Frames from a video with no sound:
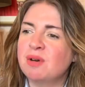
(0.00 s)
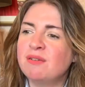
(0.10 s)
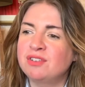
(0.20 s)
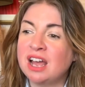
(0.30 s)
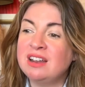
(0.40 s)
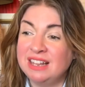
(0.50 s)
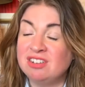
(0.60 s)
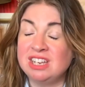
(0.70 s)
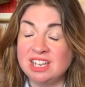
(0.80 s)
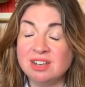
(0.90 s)
so I've kind of
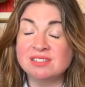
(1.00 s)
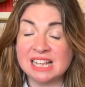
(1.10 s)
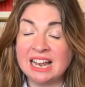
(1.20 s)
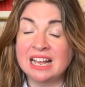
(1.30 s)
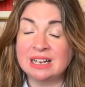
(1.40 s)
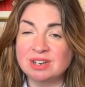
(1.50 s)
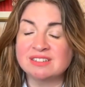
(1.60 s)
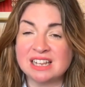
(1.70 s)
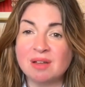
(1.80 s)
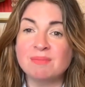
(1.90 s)
literally used that
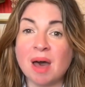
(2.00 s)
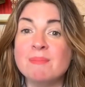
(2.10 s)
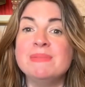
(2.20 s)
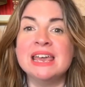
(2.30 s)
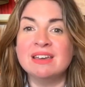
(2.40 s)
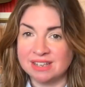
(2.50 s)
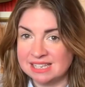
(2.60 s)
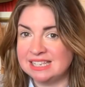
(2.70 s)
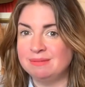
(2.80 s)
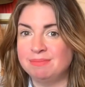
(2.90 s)
language as I'm being
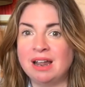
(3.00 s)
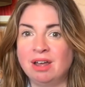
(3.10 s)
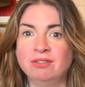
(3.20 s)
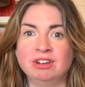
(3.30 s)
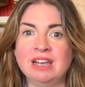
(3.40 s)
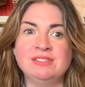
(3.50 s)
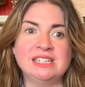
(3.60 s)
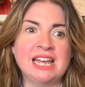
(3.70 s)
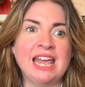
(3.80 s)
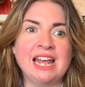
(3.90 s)
visited by a lot of grief
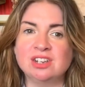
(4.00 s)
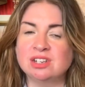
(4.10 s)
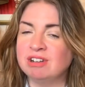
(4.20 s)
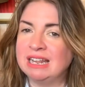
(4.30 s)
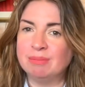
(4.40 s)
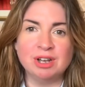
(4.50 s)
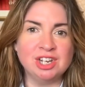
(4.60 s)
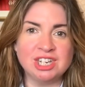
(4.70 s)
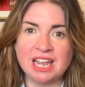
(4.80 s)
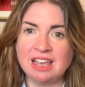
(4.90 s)
today, and I'd really
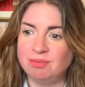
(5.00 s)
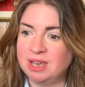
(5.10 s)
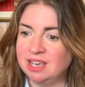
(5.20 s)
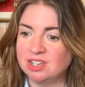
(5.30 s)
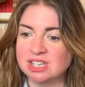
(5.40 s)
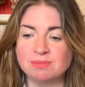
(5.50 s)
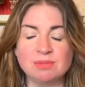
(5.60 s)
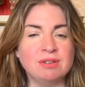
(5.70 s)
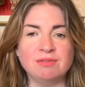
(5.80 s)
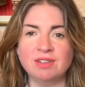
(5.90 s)
appreciate if we could just
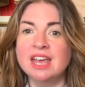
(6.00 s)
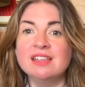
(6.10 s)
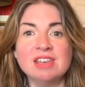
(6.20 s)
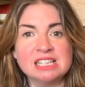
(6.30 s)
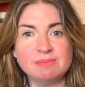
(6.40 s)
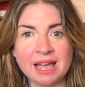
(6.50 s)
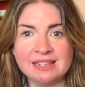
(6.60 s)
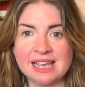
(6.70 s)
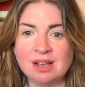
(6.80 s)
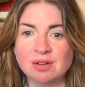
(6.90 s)
move this by
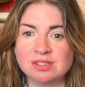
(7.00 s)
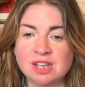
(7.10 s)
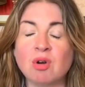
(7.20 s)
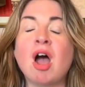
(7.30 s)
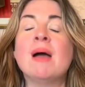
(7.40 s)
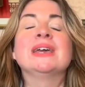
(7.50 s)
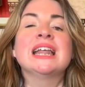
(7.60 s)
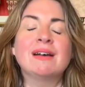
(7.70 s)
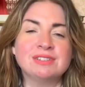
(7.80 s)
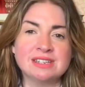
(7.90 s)
a day or so, or I'm
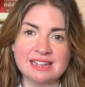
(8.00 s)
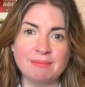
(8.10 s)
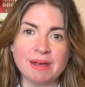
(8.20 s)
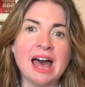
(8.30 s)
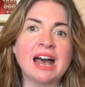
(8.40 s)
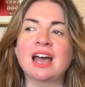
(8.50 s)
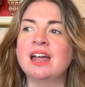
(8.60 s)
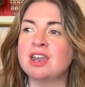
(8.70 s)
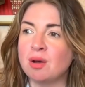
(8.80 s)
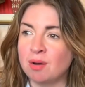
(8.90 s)
going to have to step back.
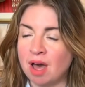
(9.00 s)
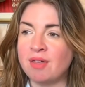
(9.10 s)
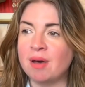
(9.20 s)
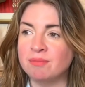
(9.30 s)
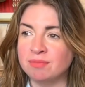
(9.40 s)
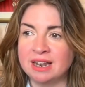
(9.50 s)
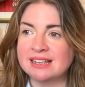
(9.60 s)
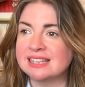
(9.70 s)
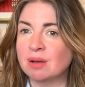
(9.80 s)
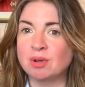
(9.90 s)
I know the
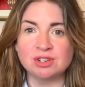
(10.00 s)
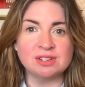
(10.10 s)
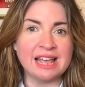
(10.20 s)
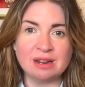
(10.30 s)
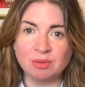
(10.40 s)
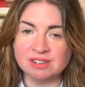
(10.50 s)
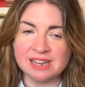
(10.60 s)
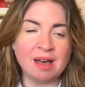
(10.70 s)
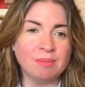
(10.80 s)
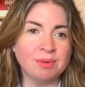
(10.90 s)
last thing I want to do is let anyone
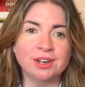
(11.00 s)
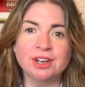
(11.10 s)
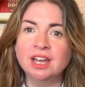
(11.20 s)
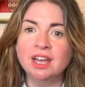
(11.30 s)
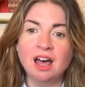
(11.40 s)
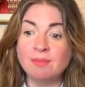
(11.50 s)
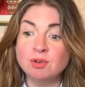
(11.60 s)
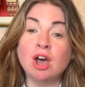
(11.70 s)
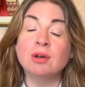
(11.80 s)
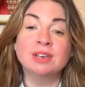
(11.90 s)
down, but
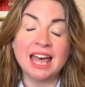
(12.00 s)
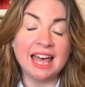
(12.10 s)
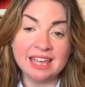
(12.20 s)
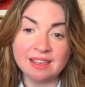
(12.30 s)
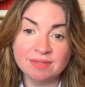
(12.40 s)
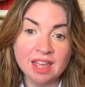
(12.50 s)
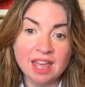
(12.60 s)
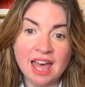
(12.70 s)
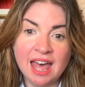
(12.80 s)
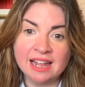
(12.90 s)
I'm not okay.
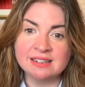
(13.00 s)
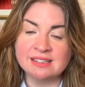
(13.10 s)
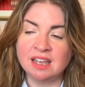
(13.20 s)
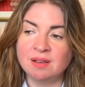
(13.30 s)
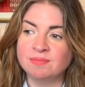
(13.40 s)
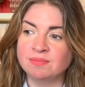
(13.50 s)
And